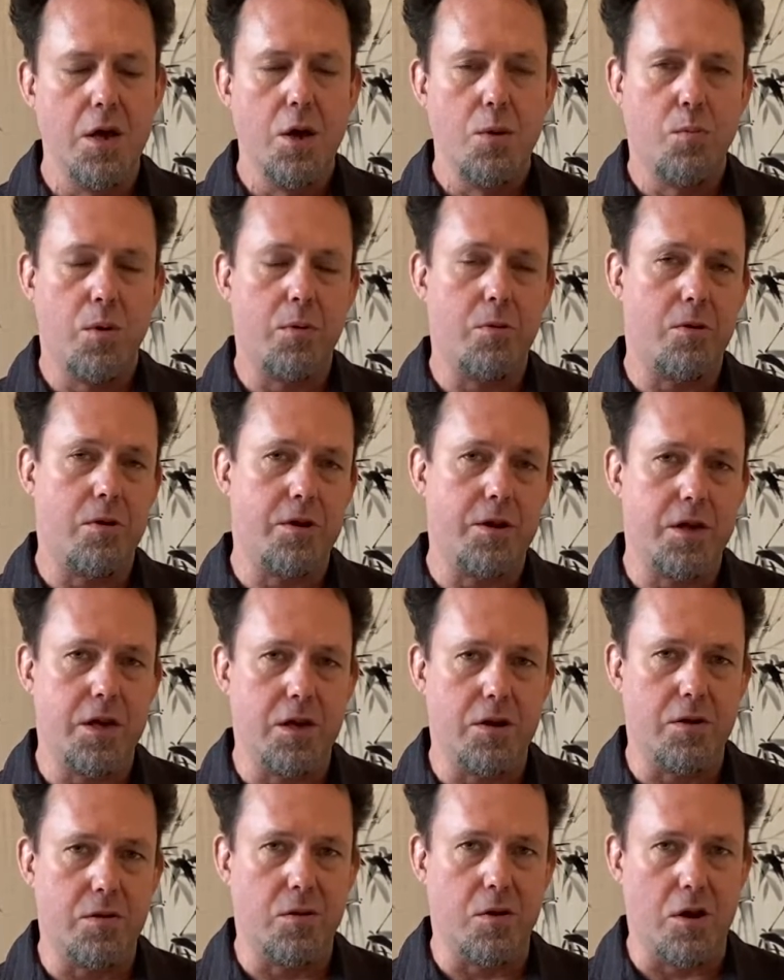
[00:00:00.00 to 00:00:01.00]
We were in a
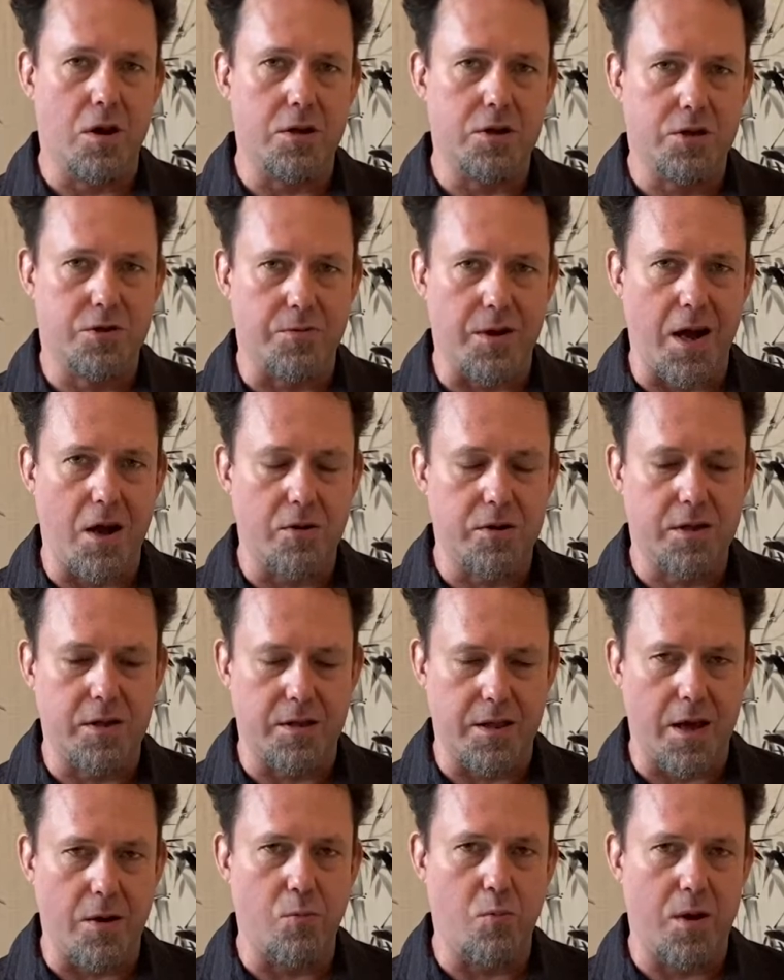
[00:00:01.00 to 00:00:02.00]
year-long drought
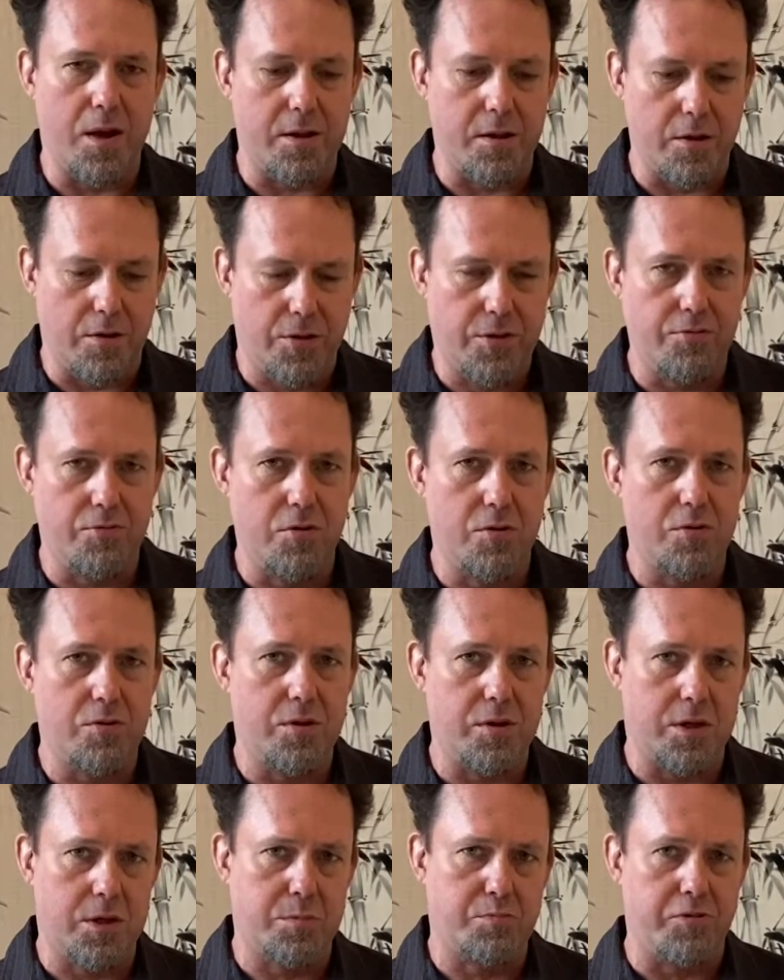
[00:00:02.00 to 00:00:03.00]
that went through
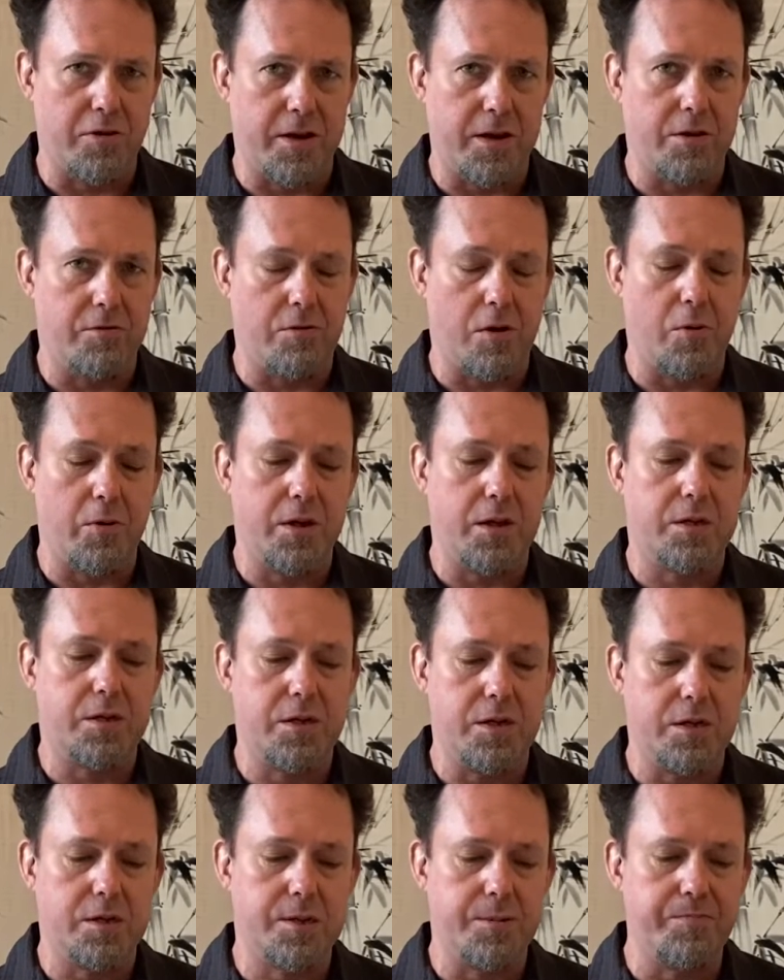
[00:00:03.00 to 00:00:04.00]
the spring growing
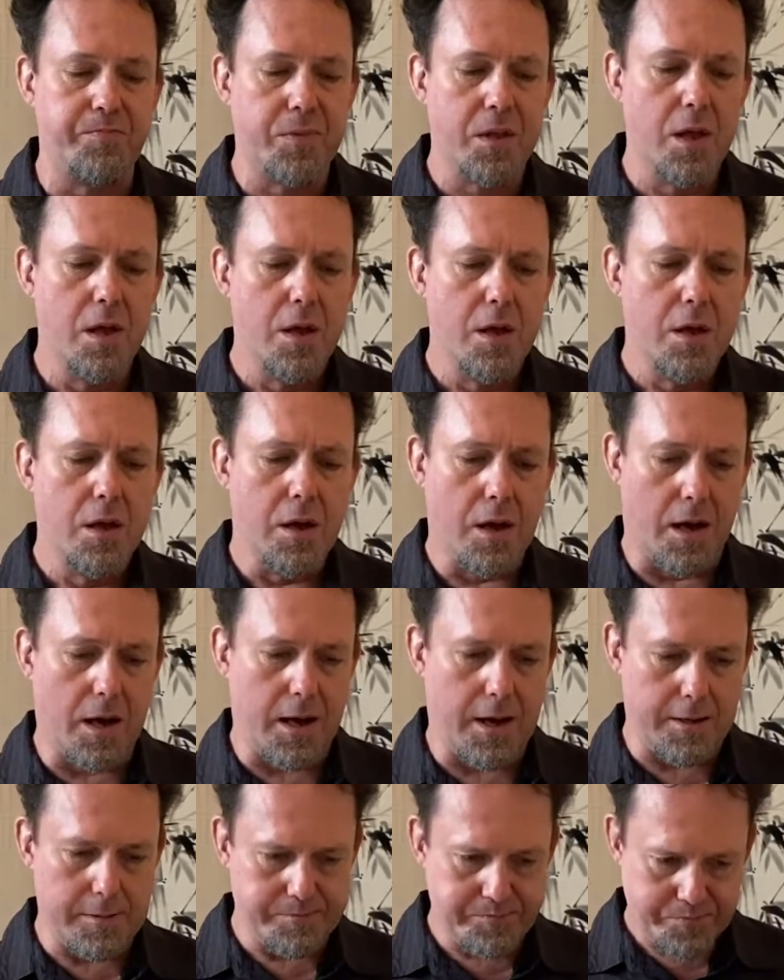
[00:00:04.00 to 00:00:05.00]
season.
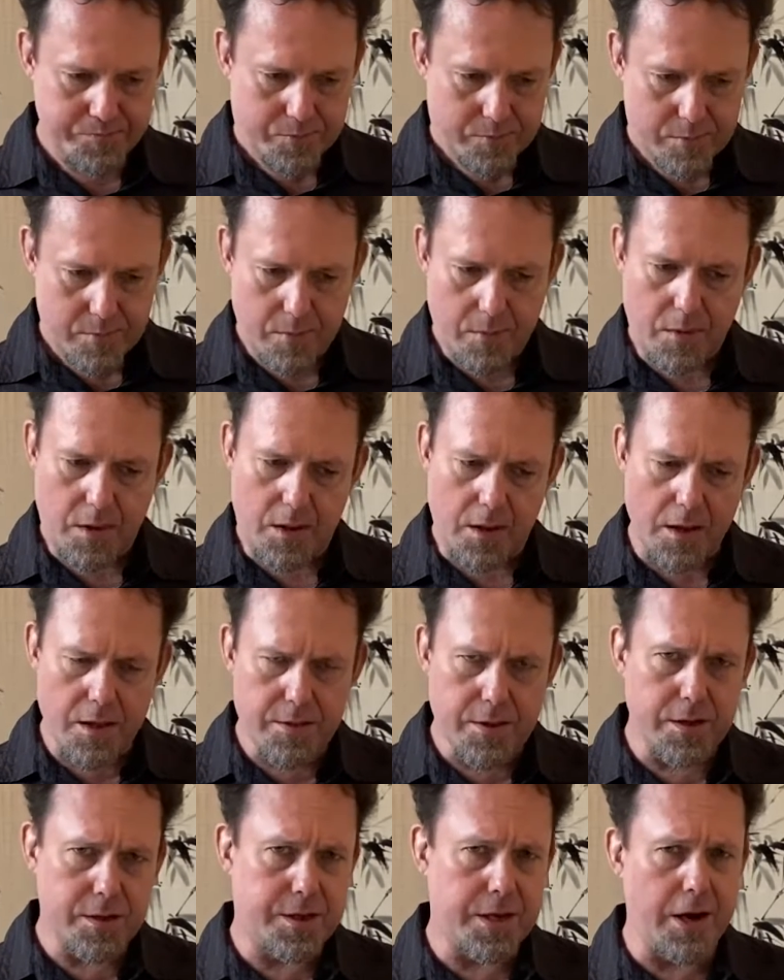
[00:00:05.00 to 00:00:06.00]

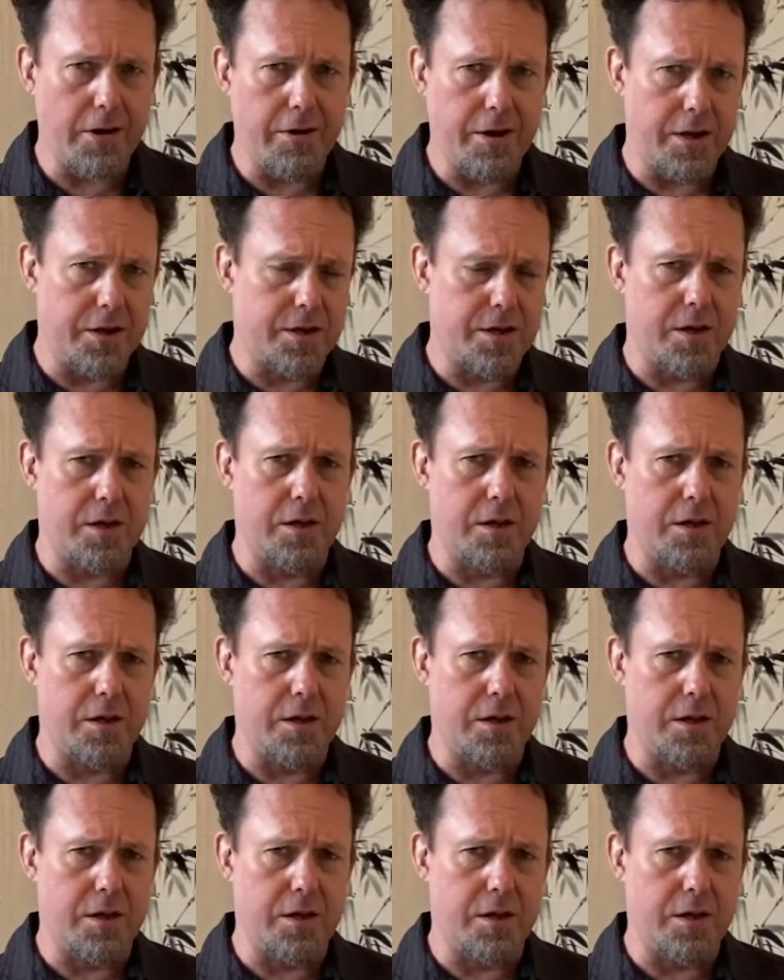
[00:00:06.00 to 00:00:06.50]
This area did a